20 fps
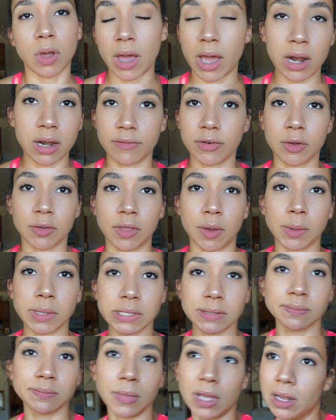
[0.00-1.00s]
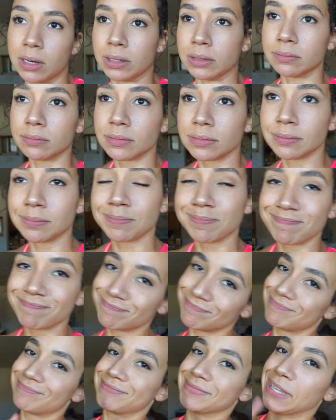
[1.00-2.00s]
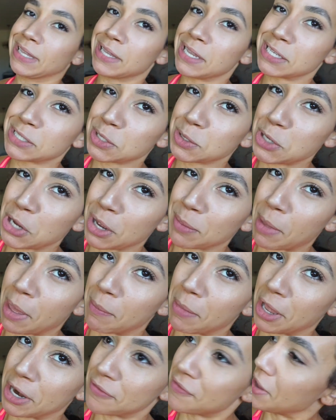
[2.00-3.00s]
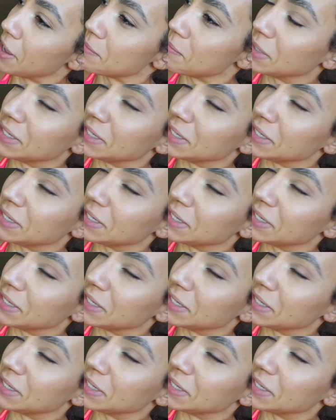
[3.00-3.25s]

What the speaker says: I don't even know what that was. Let's go talk about body fat and